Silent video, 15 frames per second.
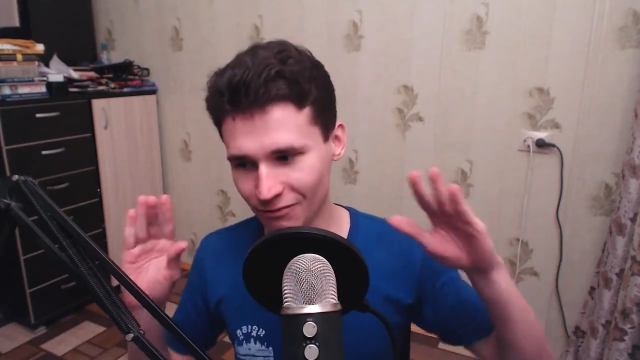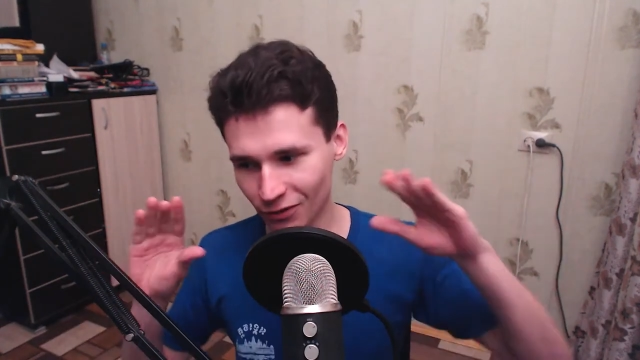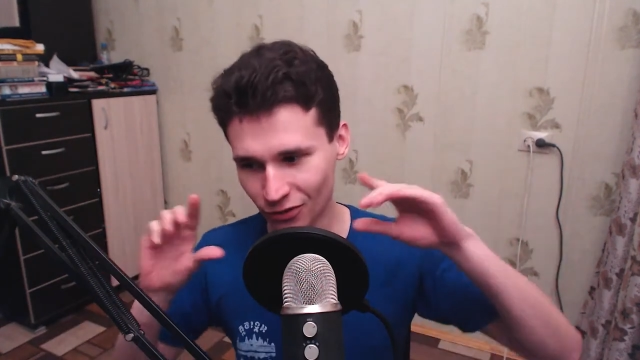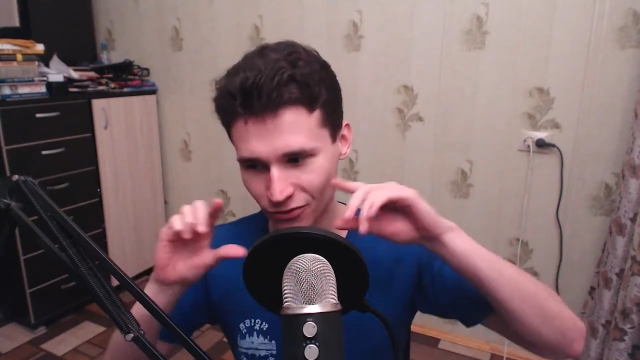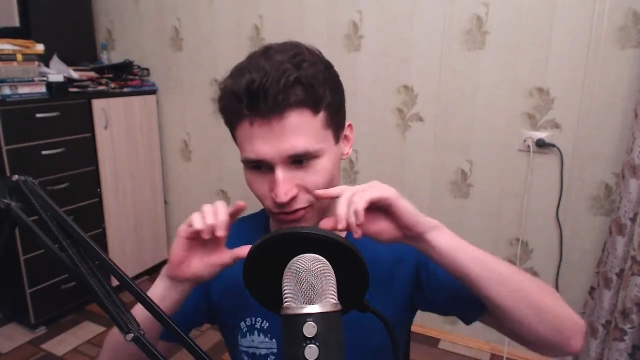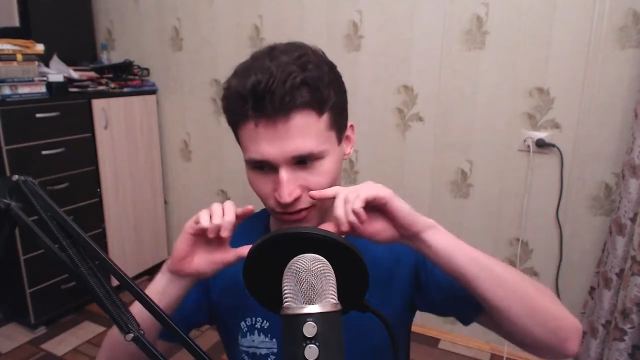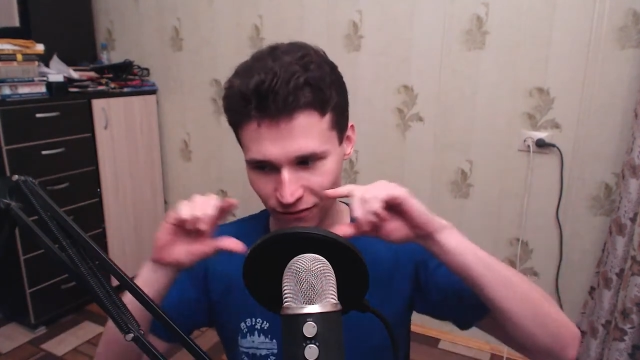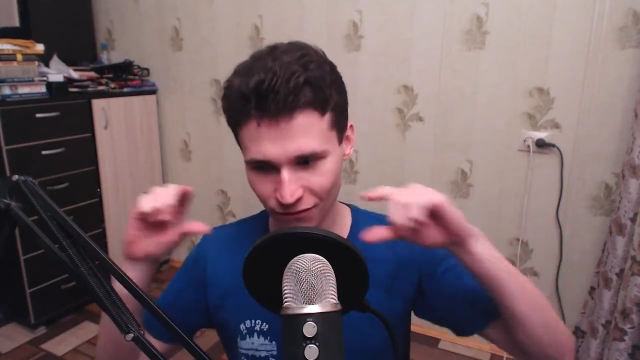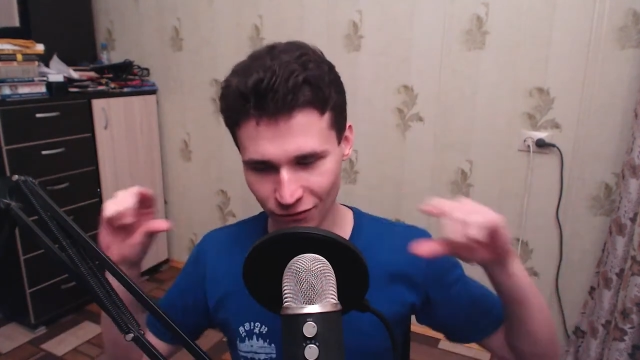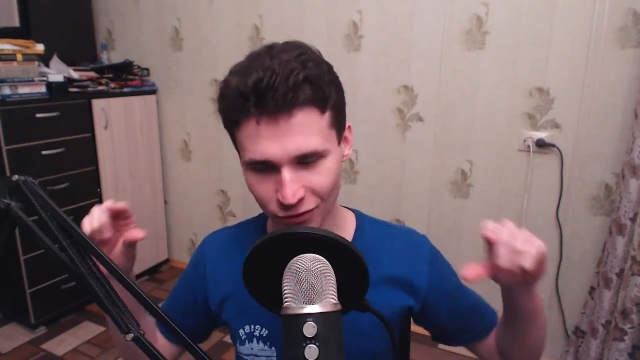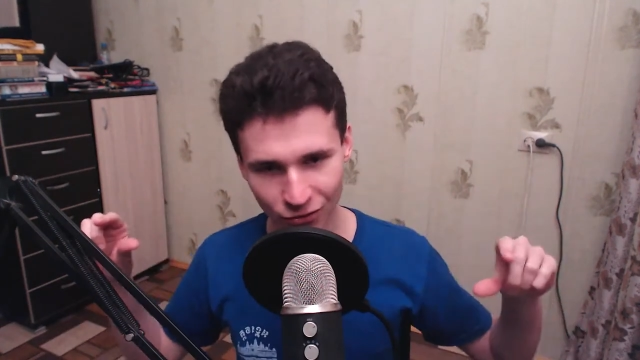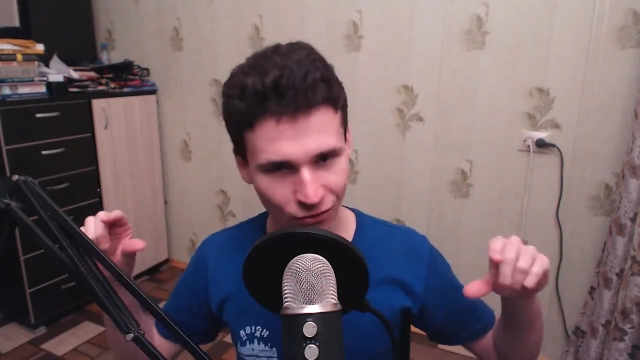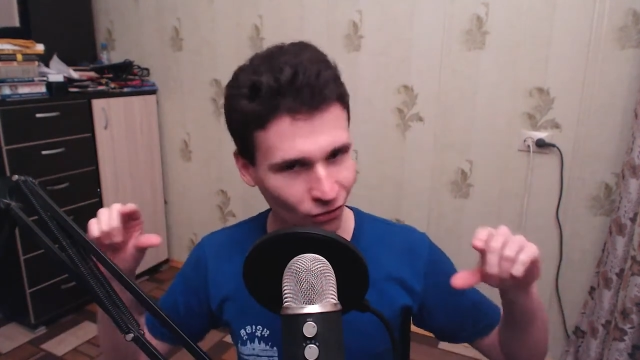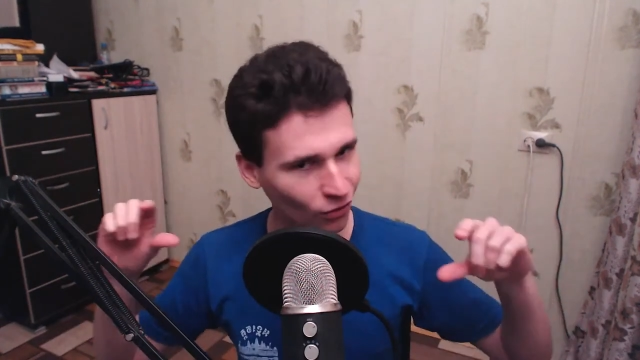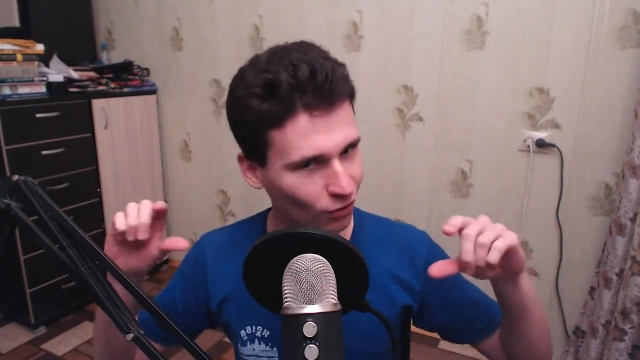on the
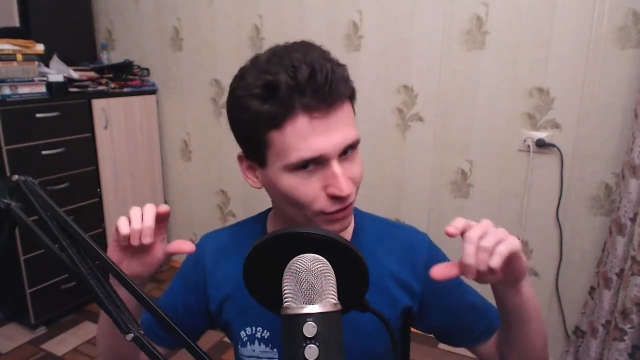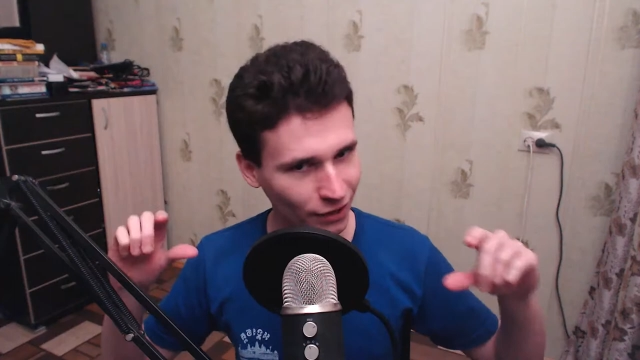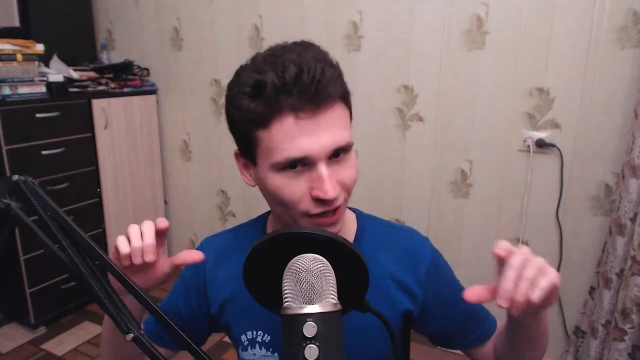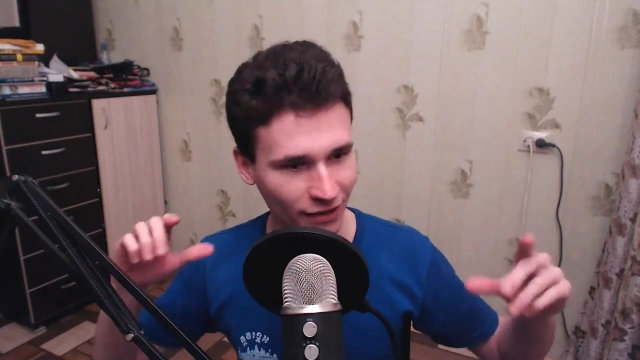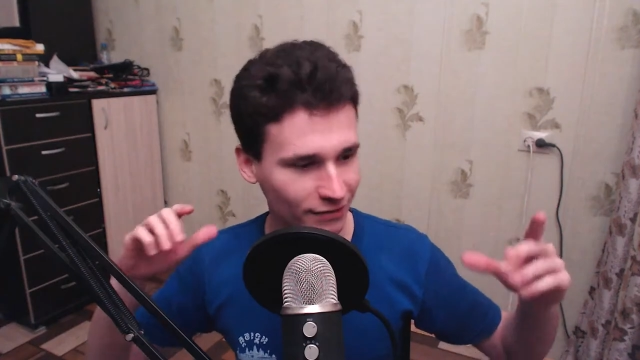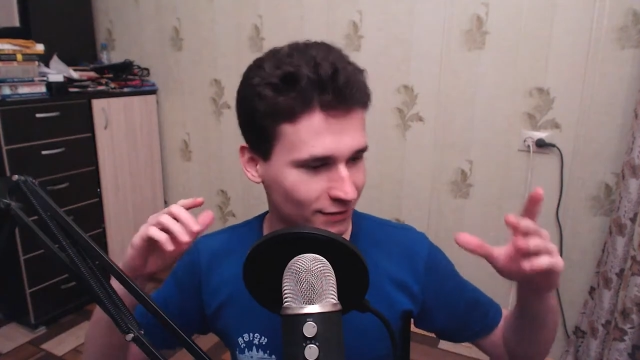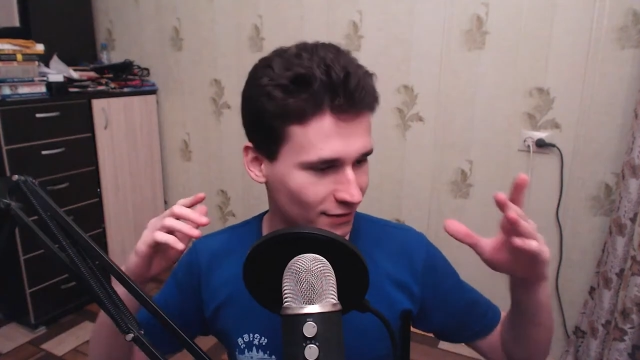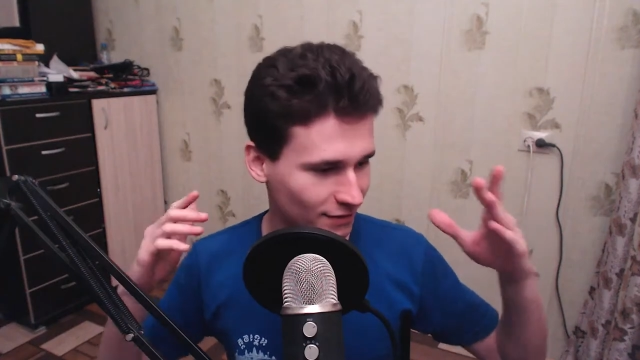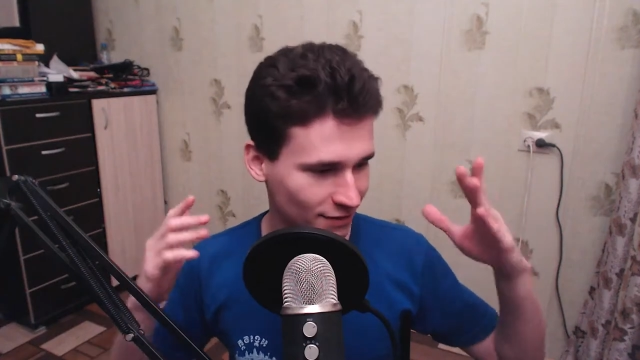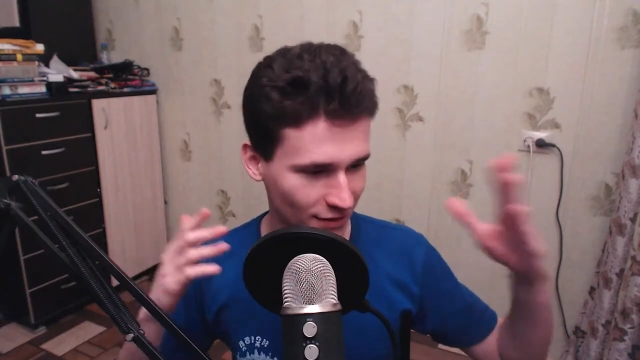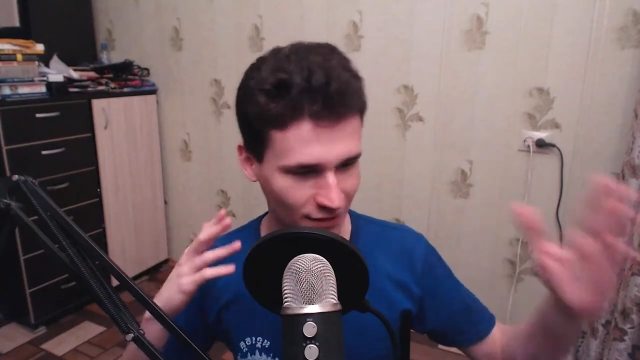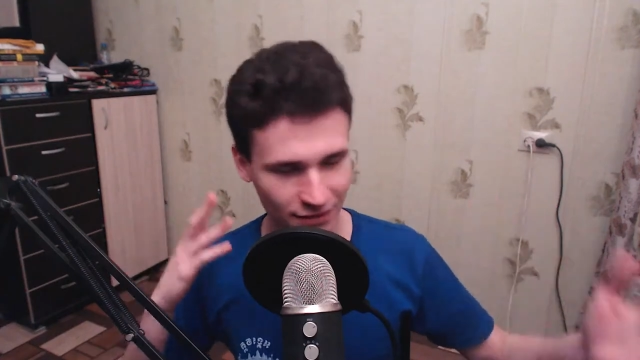floor and uh,